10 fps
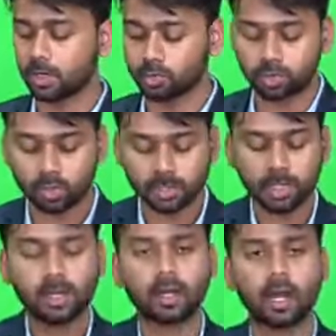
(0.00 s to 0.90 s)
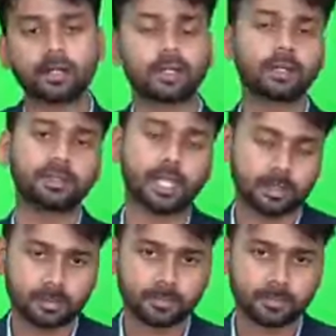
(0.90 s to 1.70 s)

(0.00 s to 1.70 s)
households under debt.